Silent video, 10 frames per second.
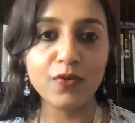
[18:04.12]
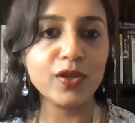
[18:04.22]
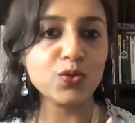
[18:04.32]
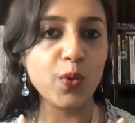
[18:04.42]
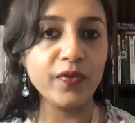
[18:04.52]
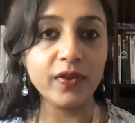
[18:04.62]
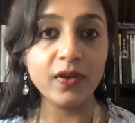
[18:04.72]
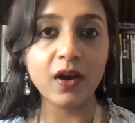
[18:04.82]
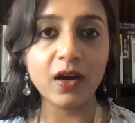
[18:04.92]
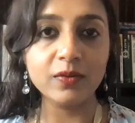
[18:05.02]
there's one
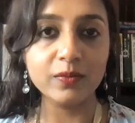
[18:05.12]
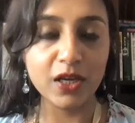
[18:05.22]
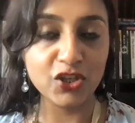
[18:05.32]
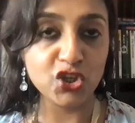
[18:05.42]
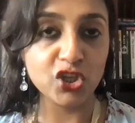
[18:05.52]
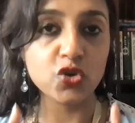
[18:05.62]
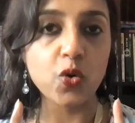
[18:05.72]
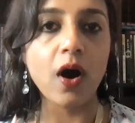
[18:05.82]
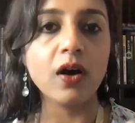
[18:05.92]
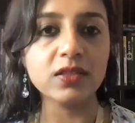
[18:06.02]
thing I'm itching to
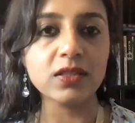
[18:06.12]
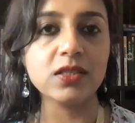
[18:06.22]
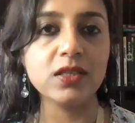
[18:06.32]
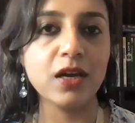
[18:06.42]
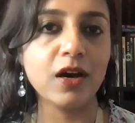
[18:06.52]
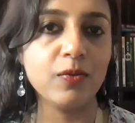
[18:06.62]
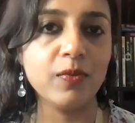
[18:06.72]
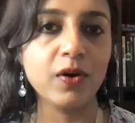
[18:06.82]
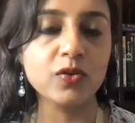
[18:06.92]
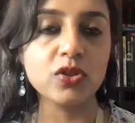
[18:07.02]
ask Sneha
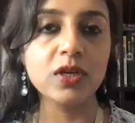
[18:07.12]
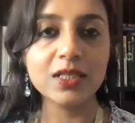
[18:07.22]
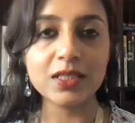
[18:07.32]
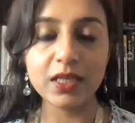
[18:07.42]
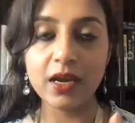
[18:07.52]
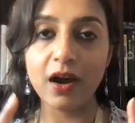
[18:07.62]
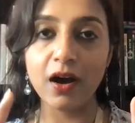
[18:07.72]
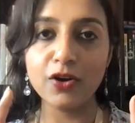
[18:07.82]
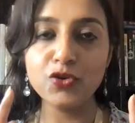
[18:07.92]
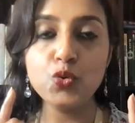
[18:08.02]
about.
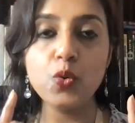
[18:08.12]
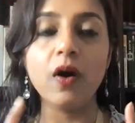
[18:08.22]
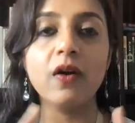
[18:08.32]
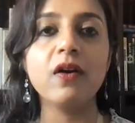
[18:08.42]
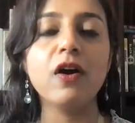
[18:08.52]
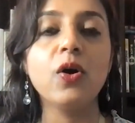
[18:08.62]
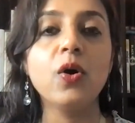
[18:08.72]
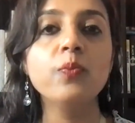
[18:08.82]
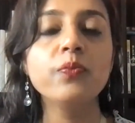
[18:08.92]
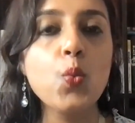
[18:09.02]
Sneha, you are
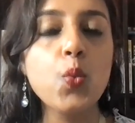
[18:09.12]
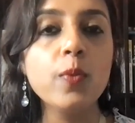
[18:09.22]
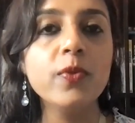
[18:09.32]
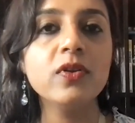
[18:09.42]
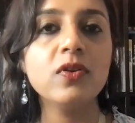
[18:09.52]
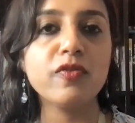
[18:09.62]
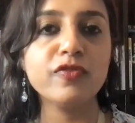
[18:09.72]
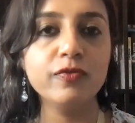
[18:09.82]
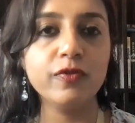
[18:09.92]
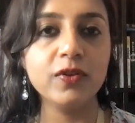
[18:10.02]
a woman of
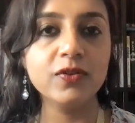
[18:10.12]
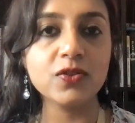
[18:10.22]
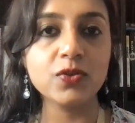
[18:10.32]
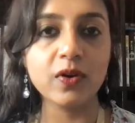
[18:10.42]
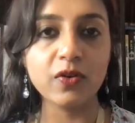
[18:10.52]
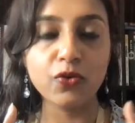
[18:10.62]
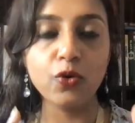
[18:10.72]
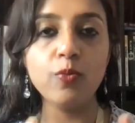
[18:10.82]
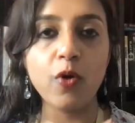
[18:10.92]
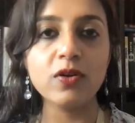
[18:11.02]
influence. You are a
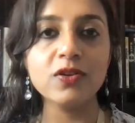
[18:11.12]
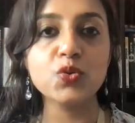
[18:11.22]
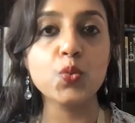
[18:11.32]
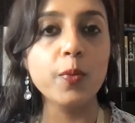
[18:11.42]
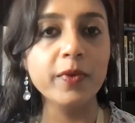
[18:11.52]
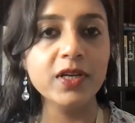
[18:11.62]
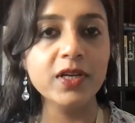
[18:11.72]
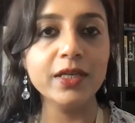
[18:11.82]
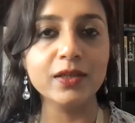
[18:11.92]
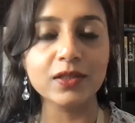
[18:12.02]
role model to women
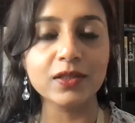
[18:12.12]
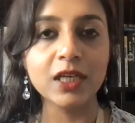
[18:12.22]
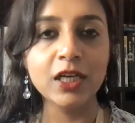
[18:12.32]
leaders.